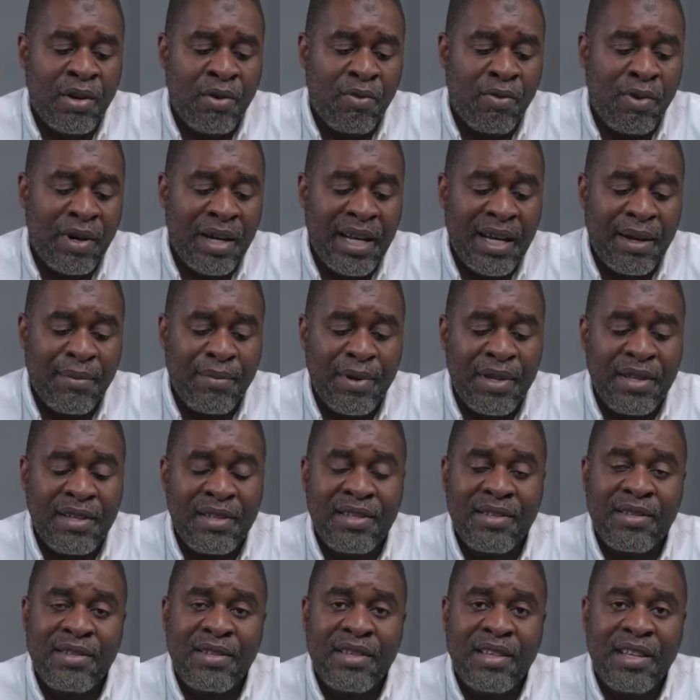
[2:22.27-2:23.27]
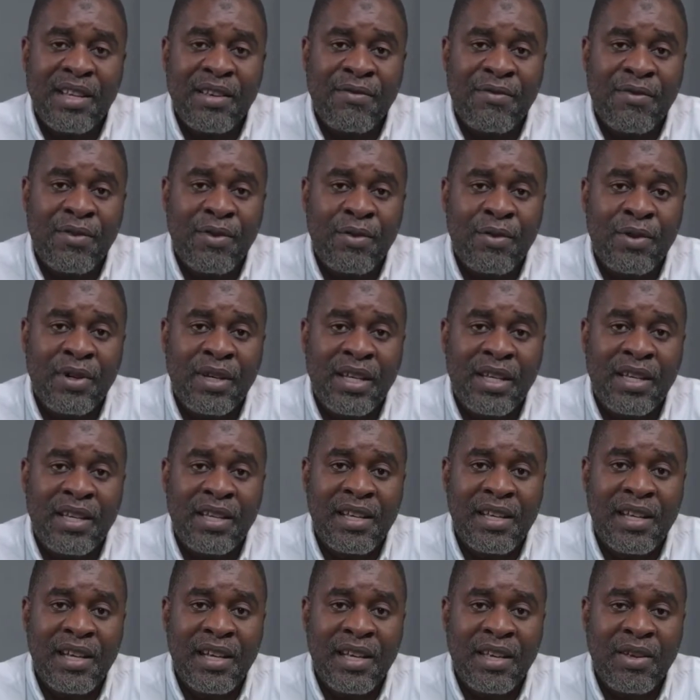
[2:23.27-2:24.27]
What happens if
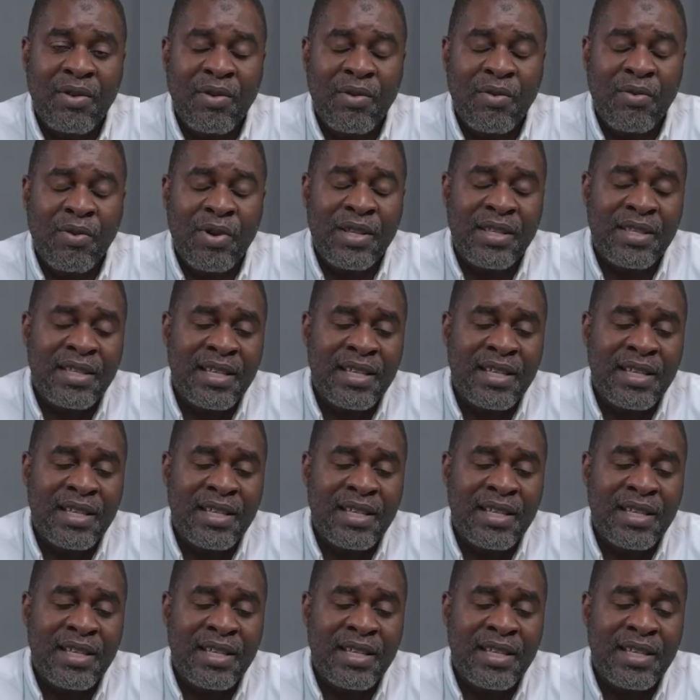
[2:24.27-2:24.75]
when